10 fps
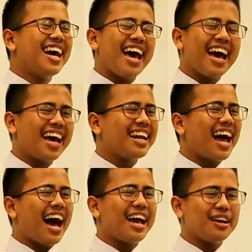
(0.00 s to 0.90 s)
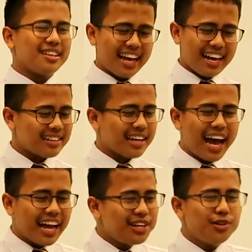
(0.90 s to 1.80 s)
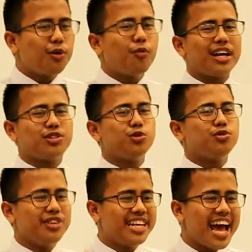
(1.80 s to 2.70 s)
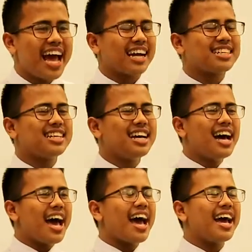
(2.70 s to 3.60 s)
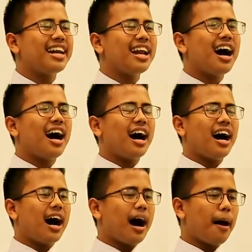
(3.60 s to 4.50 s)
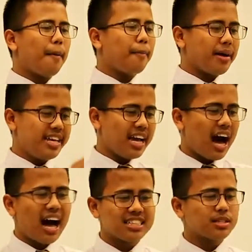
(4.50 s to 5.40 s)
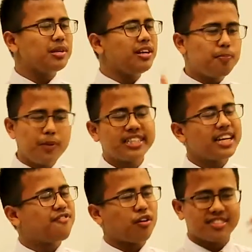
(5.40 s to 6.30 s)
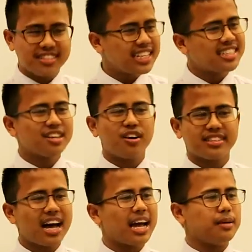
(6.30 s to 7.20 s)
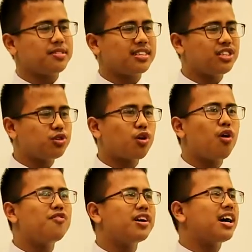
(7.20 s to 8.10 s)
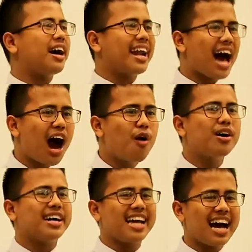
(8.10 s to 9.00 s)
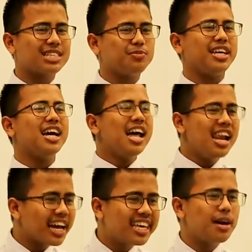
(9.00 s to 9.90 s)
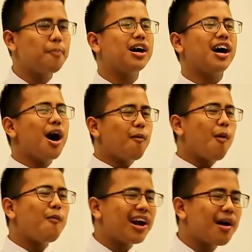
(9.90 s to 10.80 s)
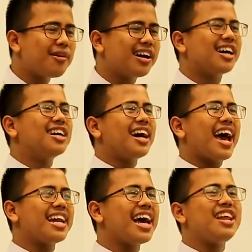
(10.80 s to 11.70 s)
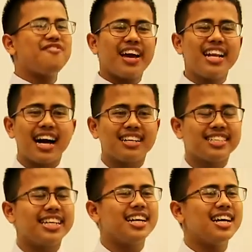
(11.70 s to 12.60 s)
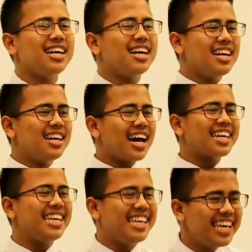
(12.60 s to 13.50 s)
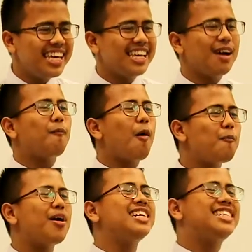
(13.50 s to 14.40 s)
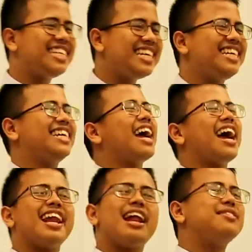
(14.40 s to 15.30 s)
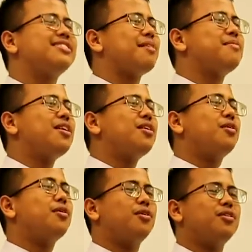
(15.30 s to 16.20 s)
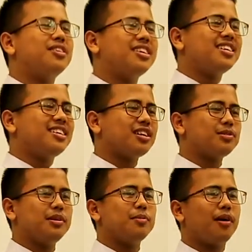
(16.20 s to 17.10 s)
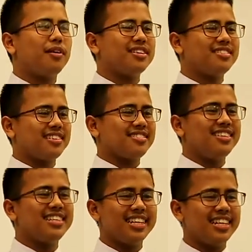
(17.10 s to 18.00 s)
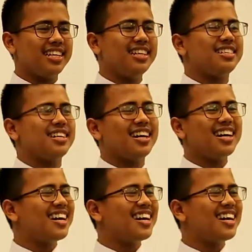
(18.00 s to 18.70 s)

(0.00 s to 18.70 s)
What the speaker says: And at that time, I didn't know what to react. And he asked me repeatedly for 6 times. It took over an hour. He asked me, laki apa? Perempuan apa? And then he finally answered, lelaki he, perempuan she. And then I said, oh, that's me about translating in English lah.